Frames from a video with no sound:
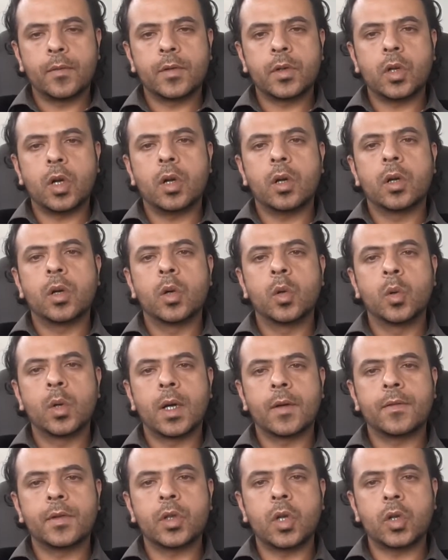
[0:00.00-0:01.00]

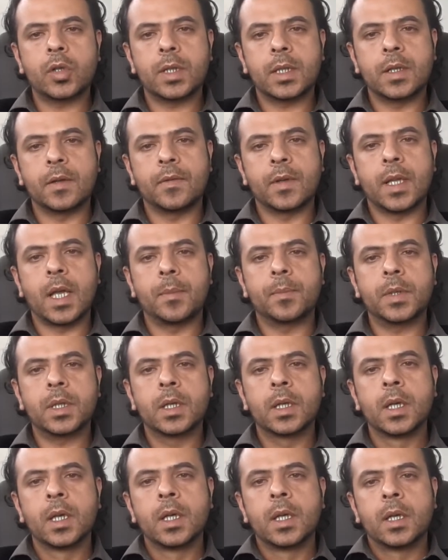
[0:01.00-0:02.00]
not developed
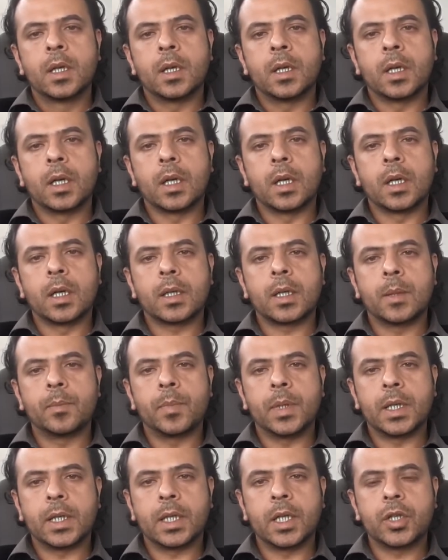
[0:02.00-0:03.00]

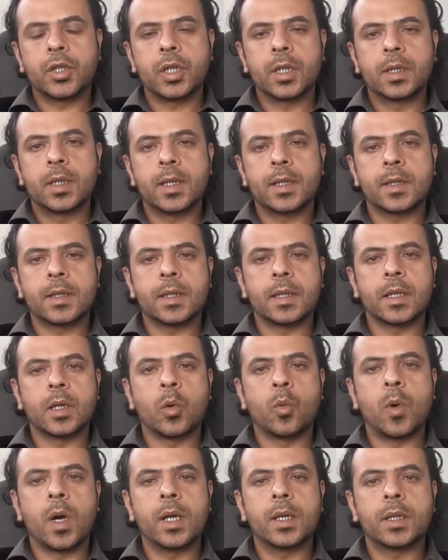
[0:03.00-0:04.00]
complication is
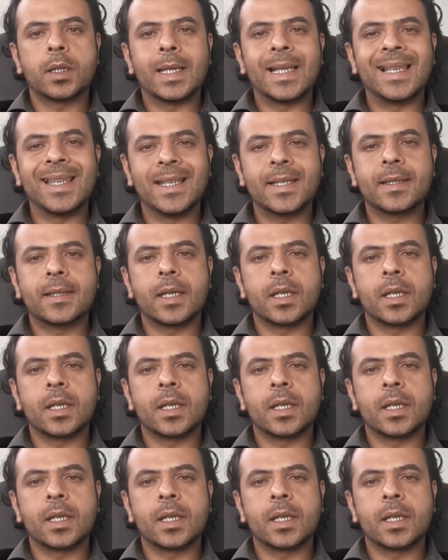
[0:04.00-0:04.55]
less